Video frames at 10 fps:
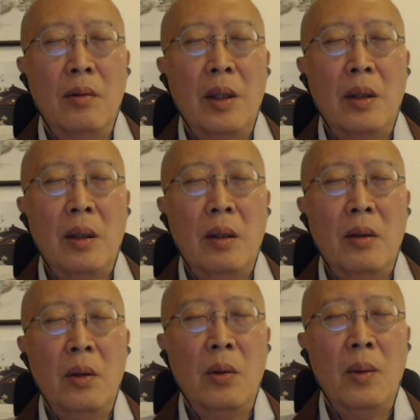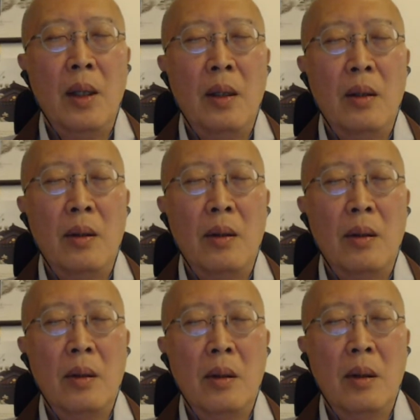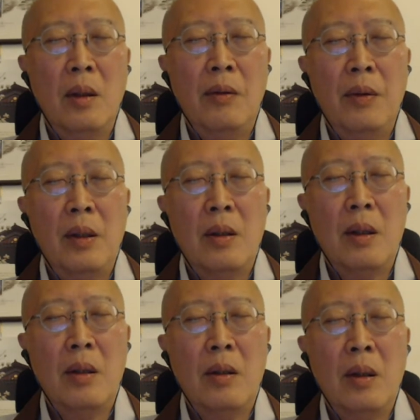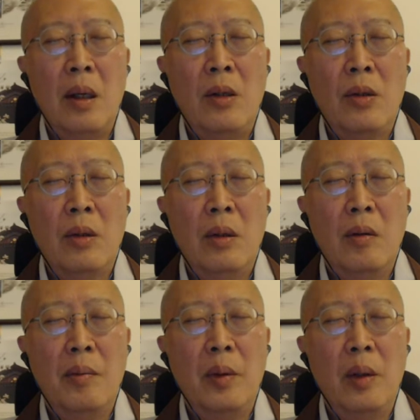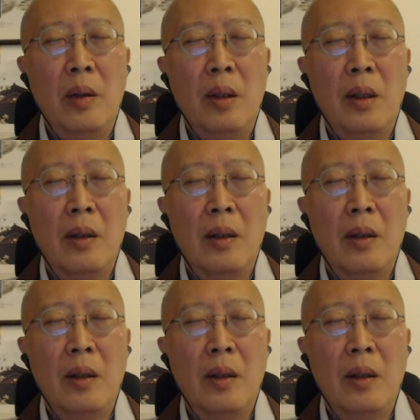Resting your awareness of the sensation of breathing.